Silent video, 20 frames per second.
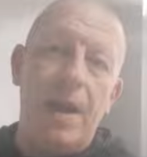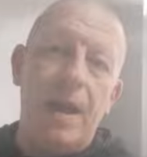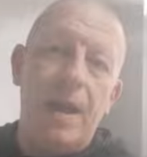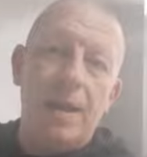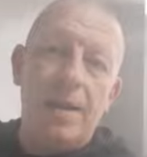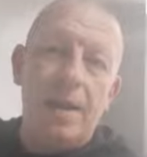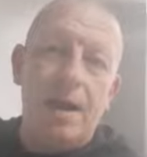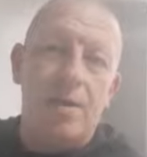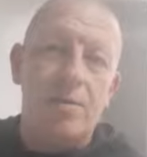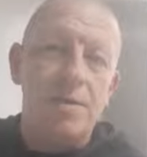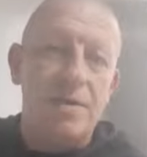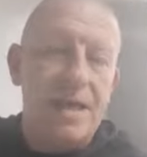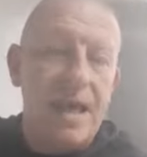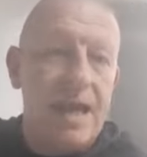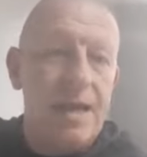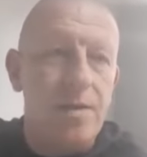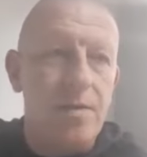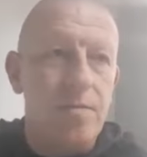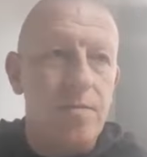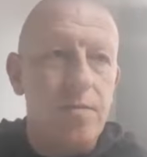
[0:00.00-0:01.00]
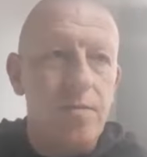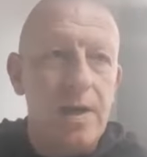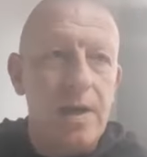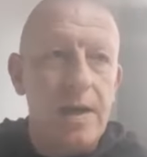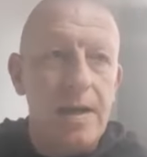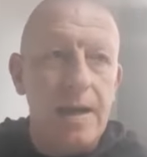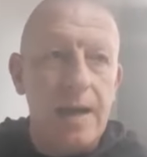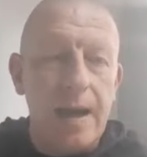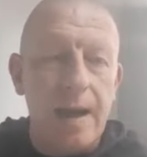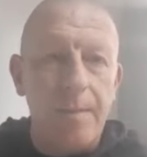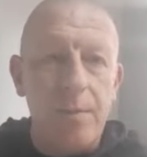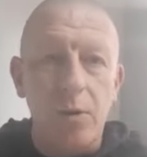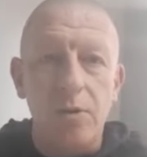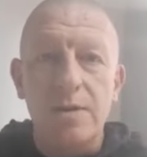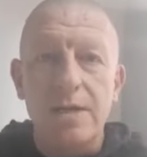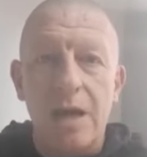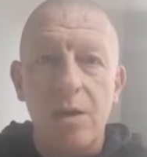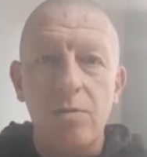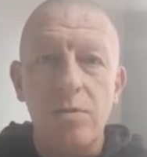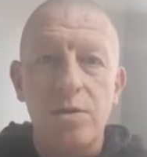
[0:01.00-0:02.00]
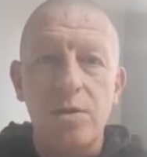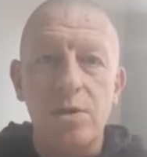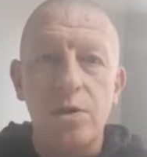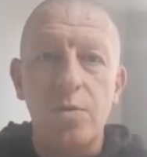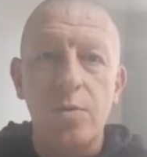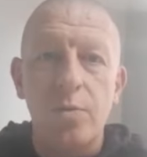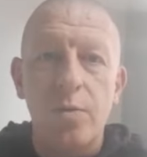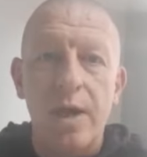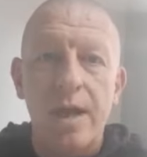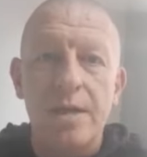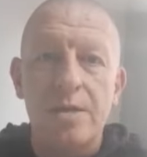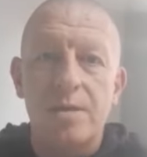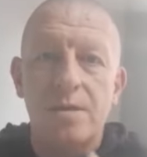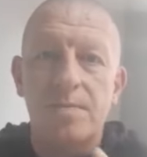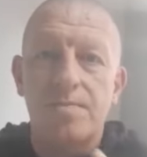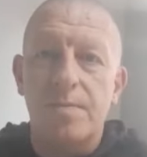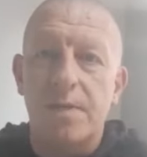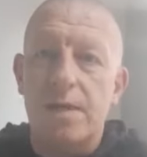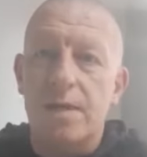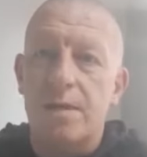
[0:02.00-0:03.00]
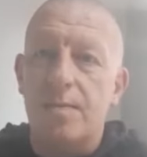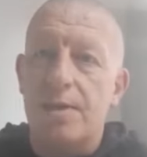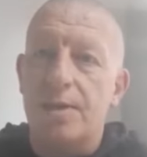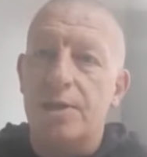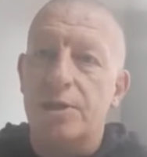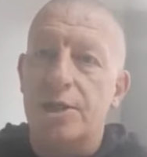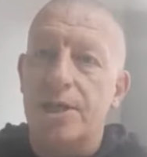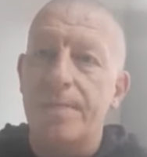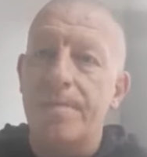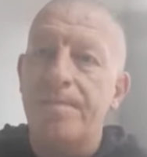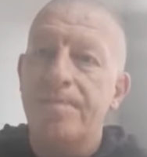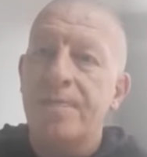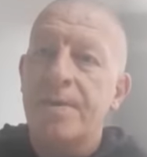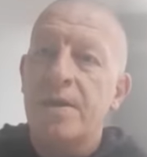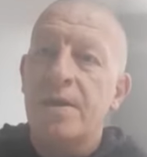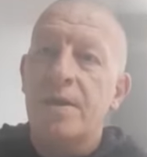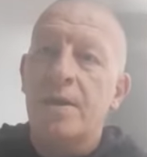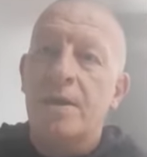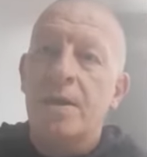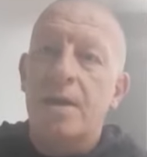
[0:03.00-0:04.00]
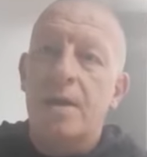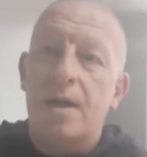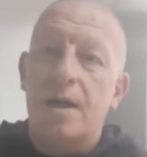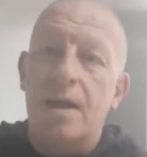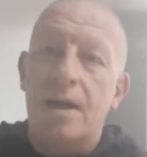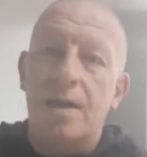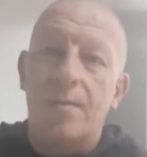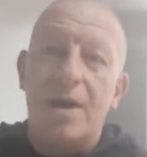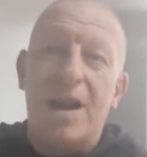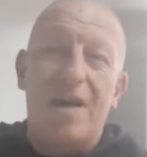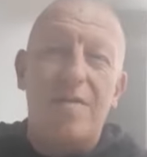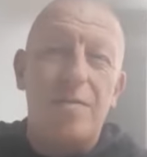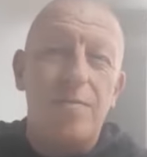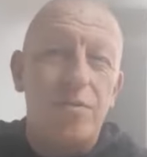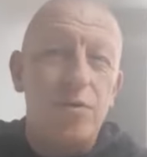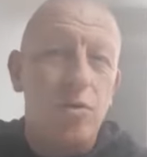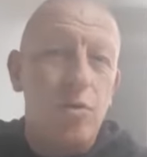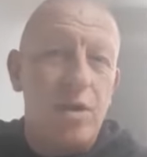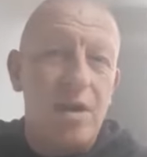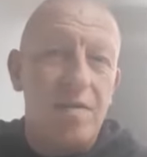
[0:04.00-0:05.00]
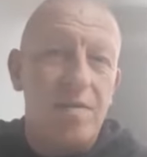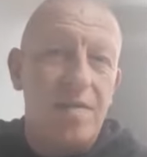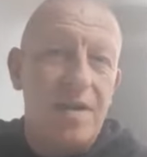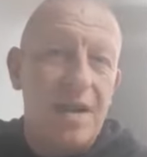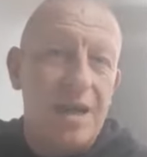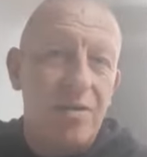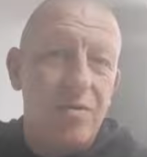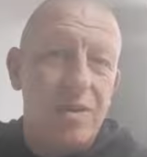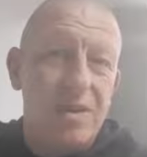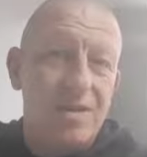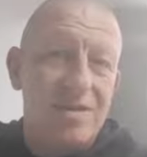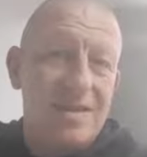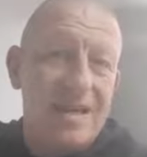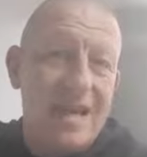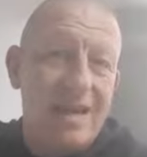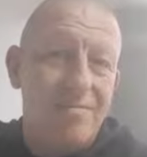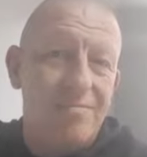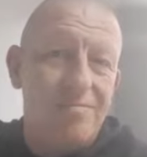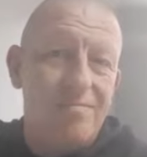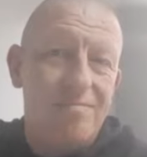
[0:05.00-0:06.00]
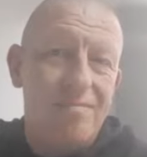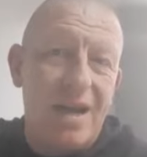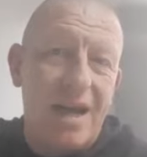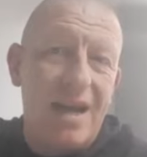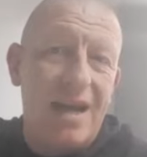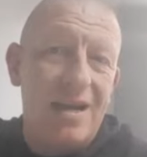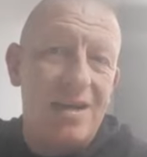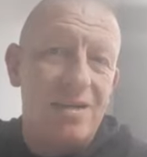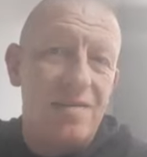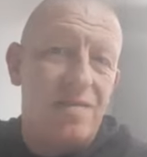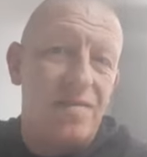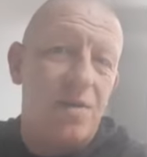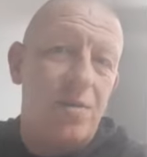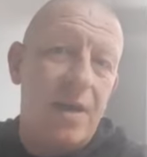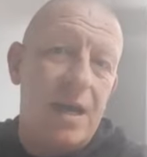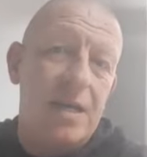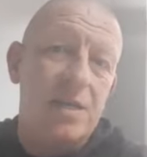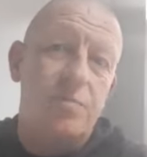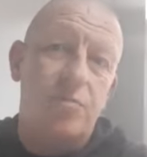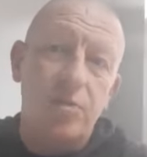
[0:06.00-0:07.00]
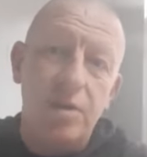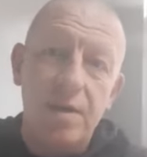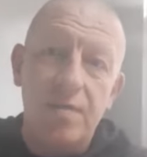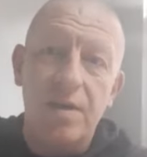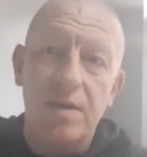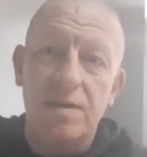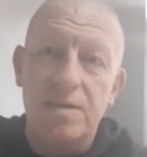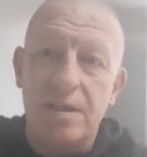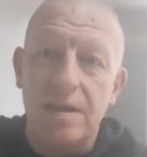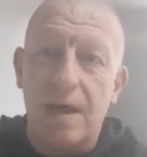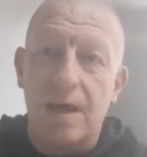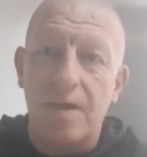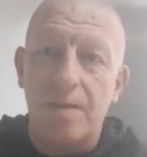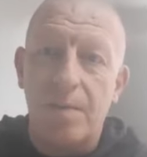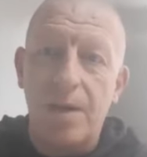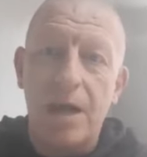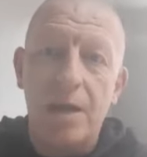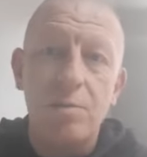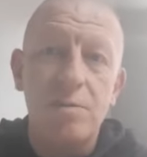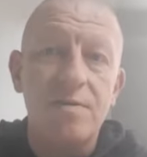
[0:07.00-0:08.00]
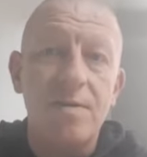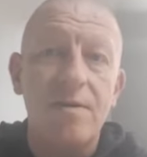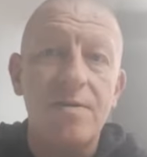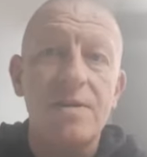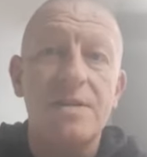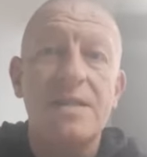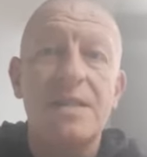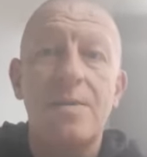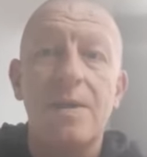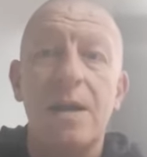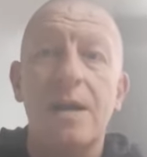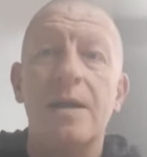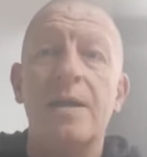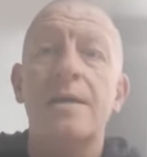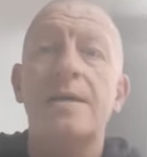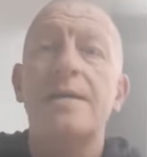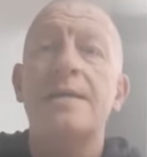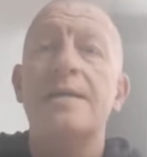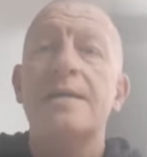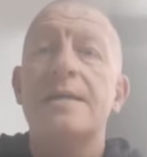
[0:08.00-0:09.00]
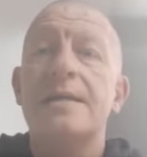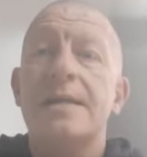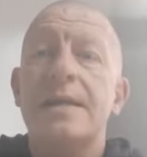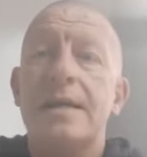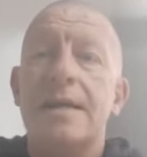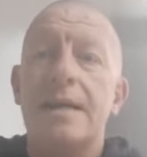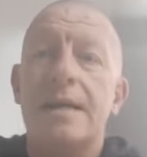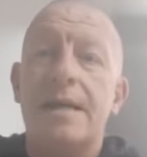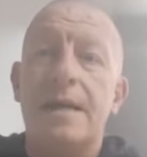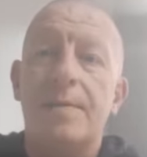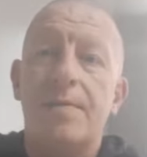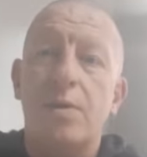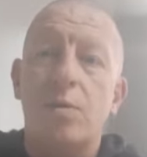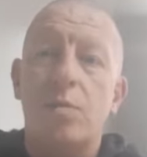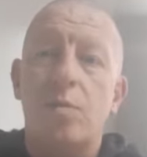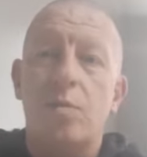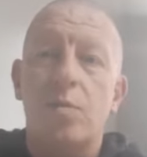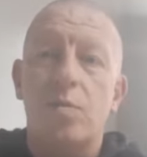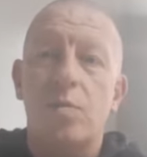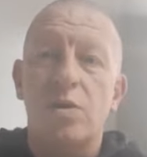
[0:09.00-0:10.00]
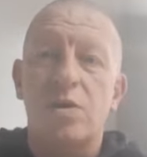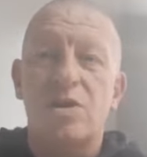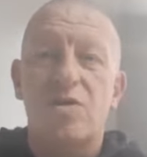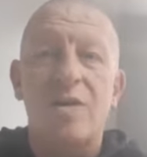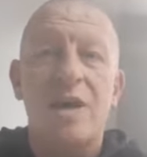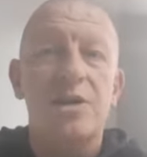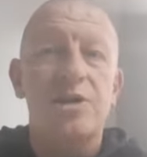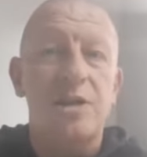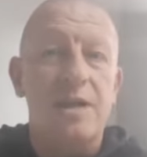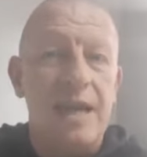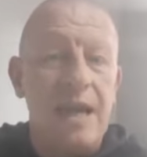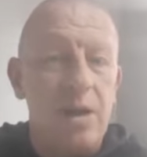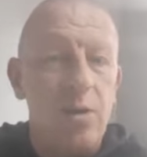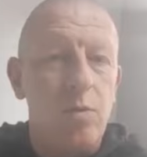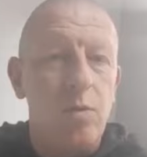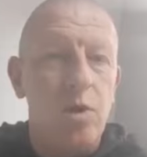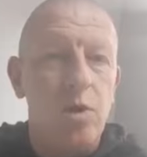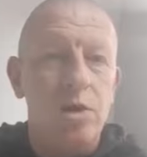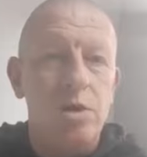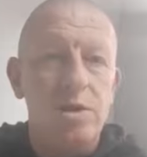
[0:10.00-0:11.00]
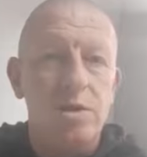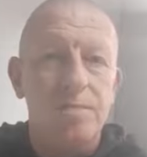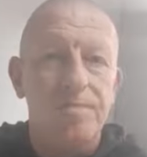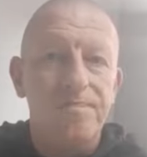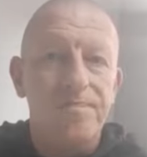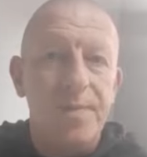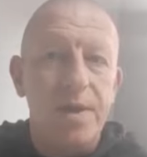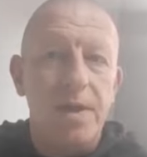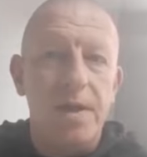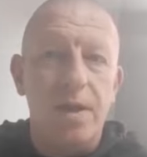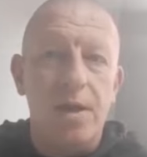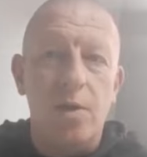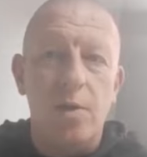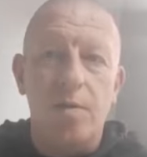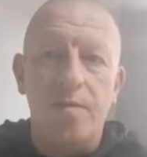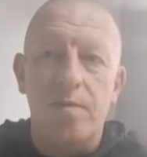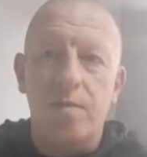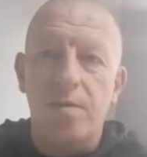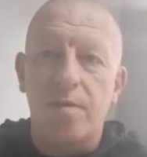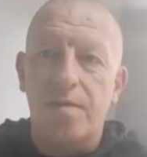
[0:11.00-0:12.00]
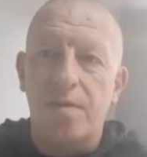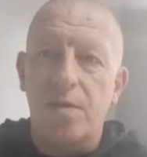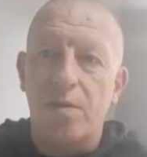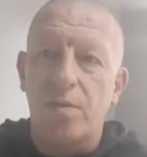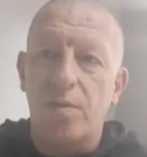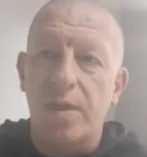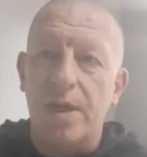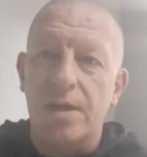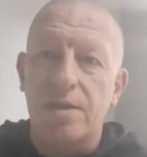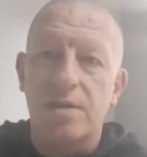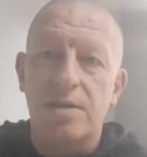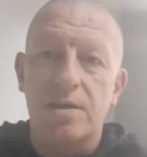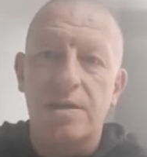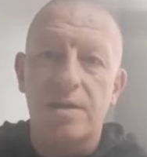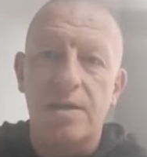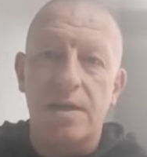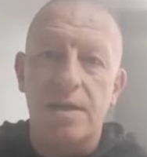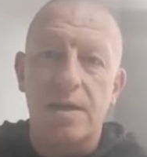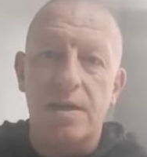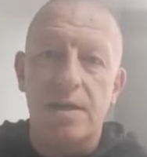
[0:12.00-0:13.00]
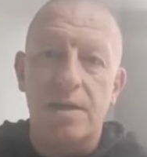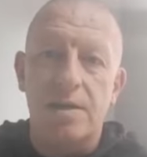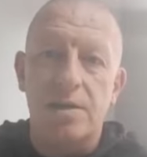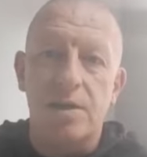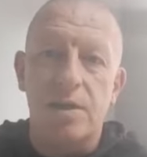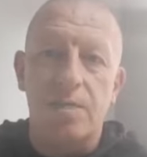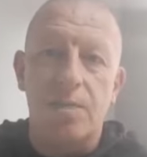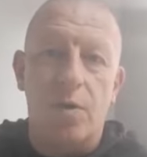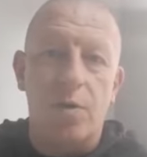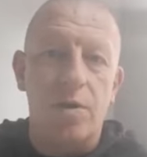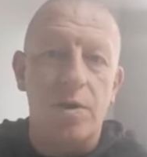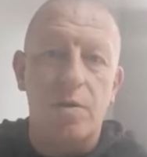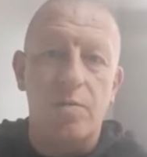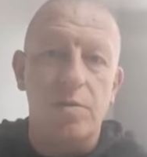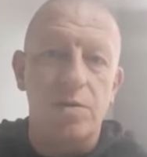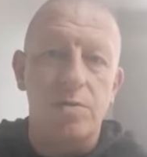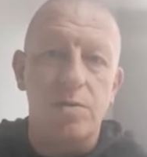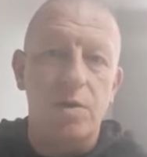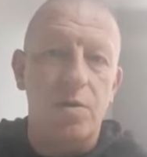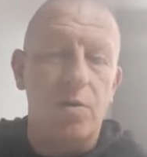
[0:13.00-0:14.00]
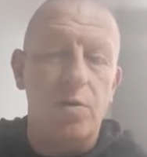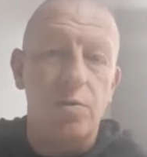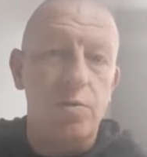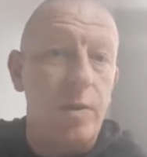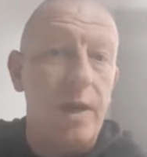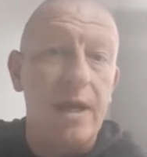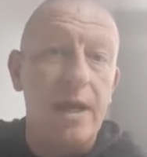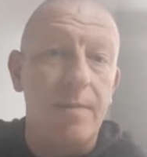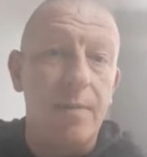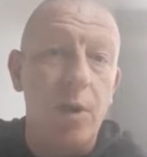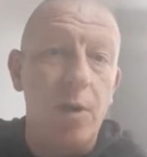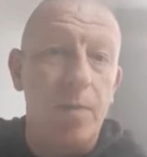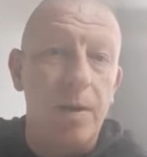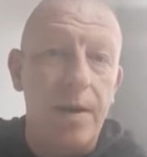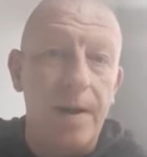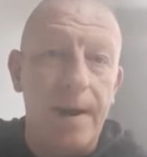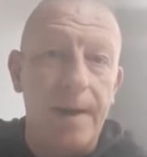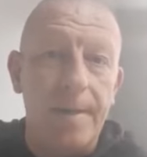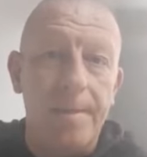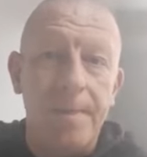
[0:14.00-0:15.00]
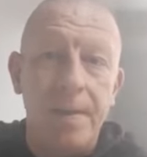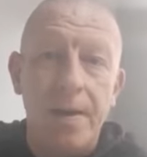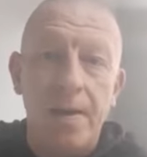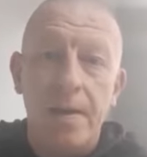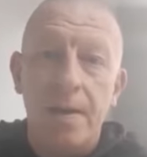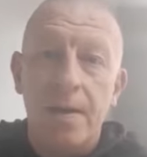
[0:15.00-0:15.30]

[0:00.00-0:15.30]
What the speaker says: pain I was getting, really, I put down to doing weights in the gym and having broken a finger in the same hand a few years previous to that. The pain was very similar, but was gradually getting worse and over a few weeks to the point it was waking me up at night.